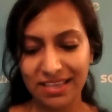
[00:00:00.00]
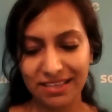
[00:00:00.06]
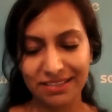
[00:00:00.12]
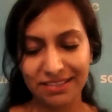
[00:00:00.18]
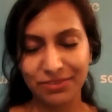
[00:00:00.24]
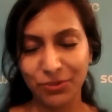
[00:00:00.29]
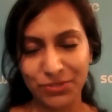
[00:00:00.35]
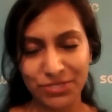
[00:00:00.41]

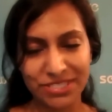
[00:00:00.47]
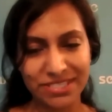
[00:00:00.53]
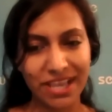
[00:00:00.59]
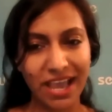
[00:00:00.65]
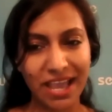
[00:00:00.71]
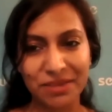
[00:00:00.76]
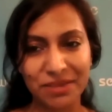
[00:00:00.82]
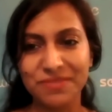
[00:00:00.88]
those
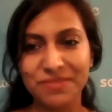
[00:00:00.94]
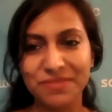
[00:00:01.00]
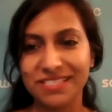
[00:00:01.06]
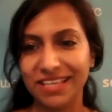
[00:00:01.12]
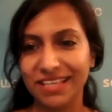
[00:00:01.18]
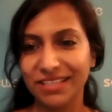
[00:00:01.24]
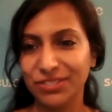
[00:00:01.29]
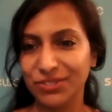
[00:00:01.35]
times
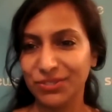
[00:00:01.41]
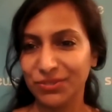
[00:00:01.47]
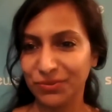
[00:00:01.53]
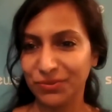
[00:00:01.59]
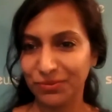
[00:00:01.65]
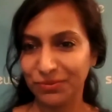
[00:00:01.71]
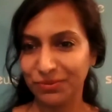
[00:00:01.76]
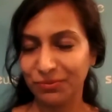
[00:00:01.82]

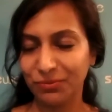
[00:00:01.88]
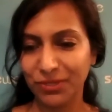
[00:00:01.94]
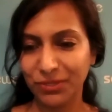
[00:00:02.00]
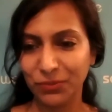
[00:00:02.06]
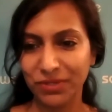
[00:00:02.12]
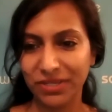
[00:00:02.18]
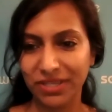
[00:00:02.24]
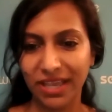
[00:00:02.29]
into what
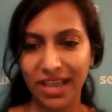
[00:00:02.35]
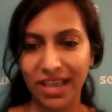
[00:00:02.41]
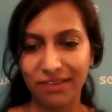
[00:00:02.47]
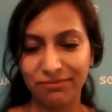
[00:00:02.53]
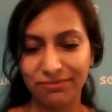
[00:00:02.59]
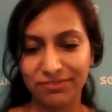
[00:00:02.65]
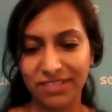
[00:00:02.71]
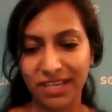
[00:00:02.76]
we
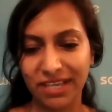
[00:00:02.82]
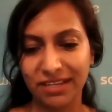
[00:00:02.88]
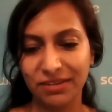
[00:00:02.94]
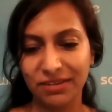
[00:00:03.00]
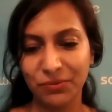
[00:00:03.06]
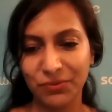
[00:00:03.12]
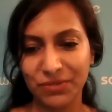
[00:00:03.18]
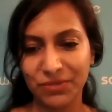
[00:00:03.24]
have
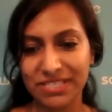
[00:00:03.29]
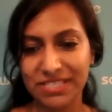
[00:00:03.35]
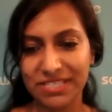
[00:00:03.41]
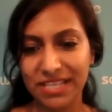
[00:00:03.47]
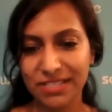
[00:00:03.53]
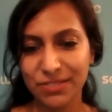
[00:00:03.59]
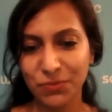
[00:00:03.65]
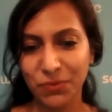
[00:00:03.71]
done with
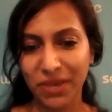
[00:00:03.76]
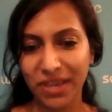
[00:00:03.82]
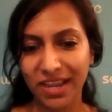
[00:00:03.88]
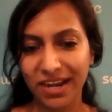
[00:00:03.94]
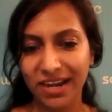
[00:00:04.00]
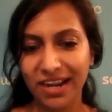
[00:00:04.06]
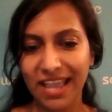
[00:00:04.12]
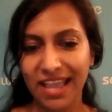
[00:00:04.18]

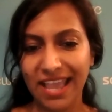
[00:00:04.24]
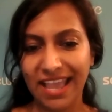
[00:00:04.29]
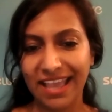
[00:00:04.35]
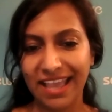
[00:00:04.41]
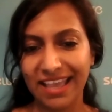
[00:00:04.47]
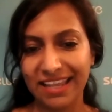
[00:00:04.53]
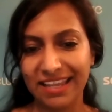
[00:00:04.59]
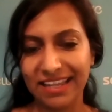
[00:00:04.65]
Senseware.
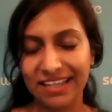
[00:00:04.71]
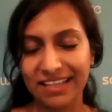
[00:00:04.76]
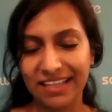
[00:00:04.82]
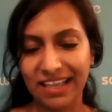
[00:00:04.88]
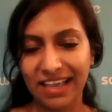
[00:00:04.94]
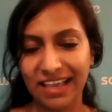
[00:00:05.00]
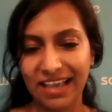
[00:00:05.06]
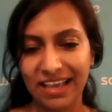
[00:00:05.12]
And
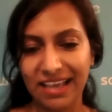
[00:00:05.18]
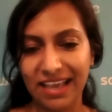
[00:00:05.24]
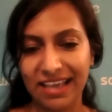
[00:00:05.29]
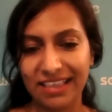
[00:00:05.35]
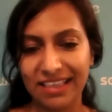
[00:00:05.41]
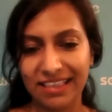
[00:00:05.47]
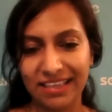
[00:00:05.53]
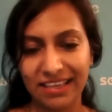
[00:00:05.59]

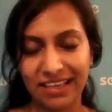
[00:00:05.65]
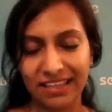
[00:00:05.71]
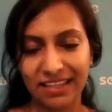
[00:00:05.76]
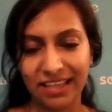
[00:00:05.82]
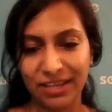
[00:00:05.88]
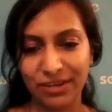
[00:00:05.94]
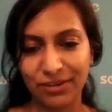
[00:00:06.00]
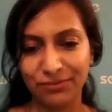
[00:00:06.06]
I think a
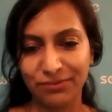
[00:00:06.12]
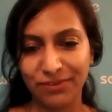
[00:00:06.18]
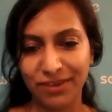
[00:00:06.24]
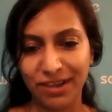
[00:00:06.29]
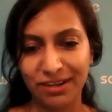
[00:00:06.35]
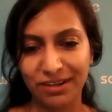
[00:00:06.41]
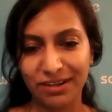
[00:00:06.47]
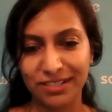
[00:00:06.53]
lot of
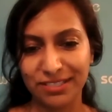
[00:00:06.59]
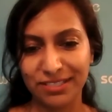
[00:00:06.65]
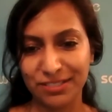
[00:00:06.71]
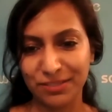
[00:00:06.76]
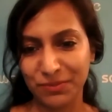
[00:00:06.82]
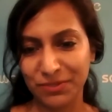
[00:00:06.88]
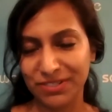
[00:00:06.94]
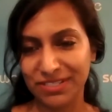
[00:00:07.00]
our
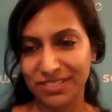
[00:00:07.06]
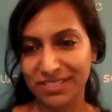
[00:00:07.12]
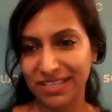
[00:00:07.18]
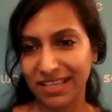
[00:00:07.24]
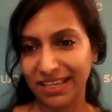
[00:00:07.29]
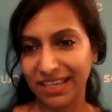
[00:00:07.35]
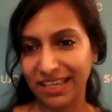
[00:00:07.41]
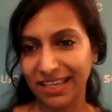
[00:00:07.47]
customers
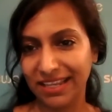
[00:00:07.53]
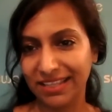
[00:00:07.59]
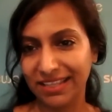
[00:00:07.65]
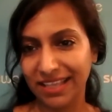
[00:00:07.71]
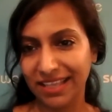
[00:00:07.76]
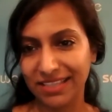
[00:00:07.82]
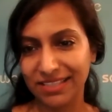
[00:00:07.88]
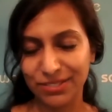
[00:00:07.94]
can
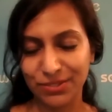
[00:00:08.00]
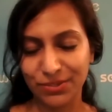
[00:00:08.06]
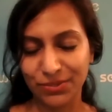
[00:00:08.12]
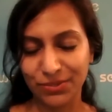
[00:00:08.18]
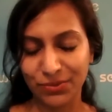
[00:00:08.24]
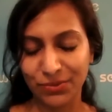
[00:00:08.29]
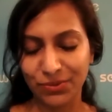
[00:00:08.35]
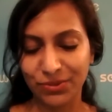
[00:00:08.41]
attest
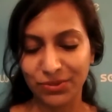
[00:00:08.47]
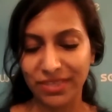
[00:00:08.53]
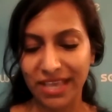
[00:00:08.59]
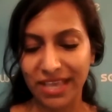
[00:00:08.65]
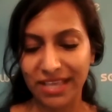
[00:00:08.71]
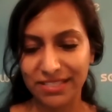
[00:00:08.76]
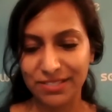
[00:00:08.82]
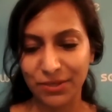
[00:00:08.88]
to
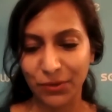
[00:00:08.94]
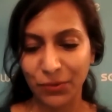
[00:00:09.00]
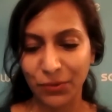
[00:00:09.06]
that. So